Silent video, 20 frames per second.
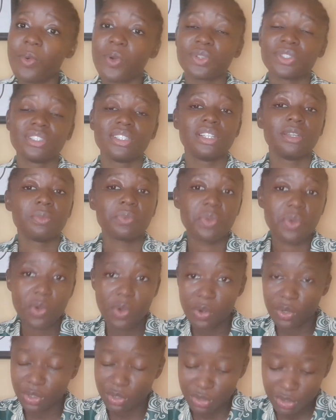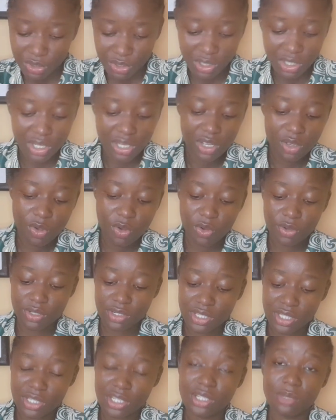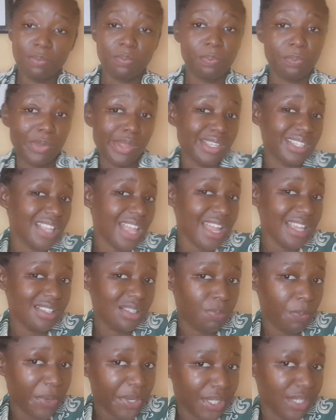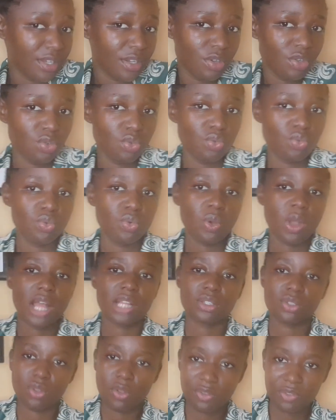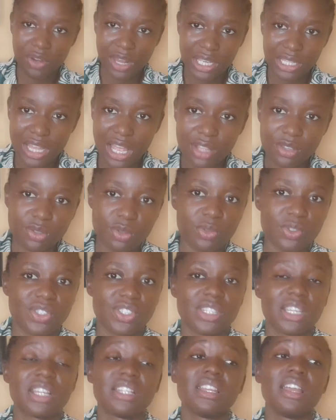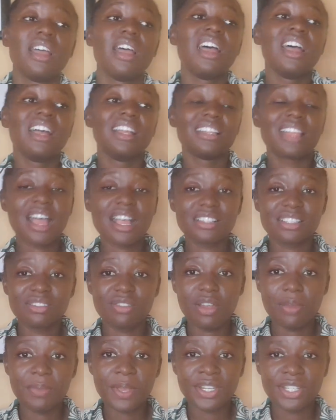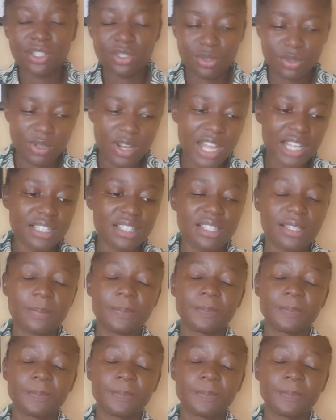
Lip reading: What's the name called? the place that is paining you and stuff like that. So she said that's the remedy to that.